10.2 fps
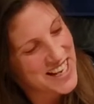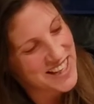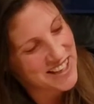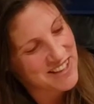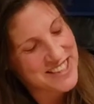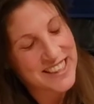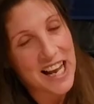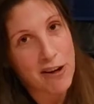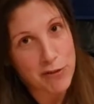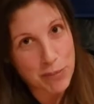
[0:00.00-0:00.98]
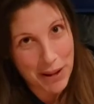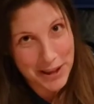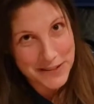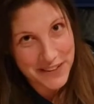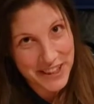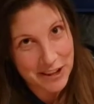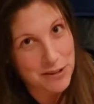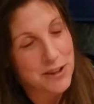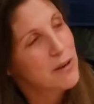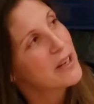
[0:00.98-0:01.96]
there is an Alpha Blocks video
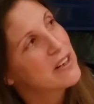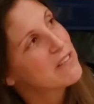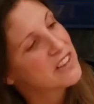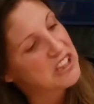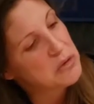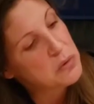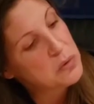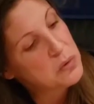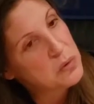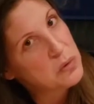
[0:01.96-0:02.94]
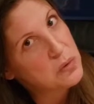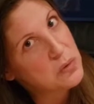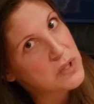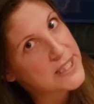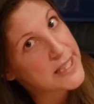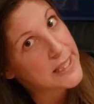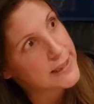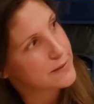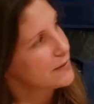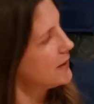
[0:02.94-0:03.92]
going over the ooh
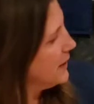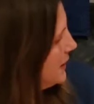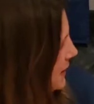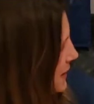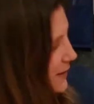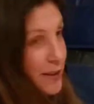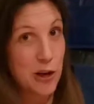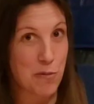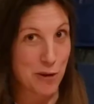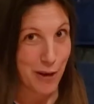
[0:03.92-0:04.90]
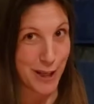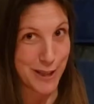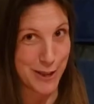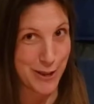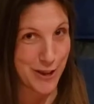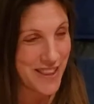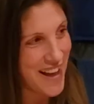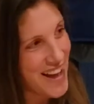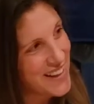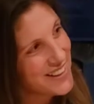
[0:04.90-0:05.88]
sound. So I hope you guys enjoy
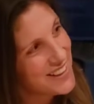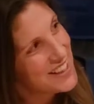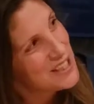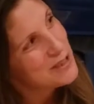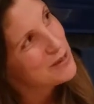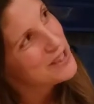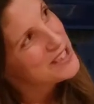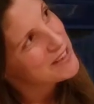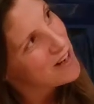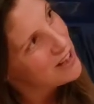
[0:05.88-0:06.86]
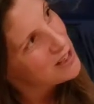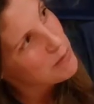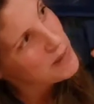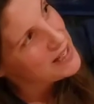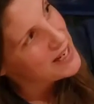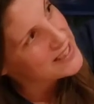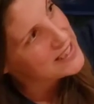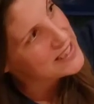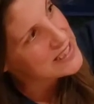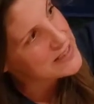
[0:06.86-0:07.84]
that. So these are all our big
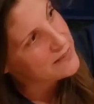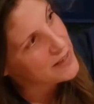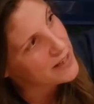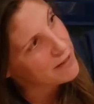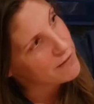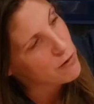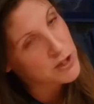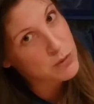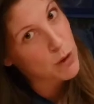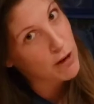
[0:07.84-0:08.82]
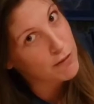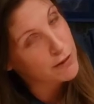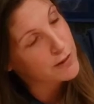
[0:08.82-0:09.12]
ideas and our focus wall for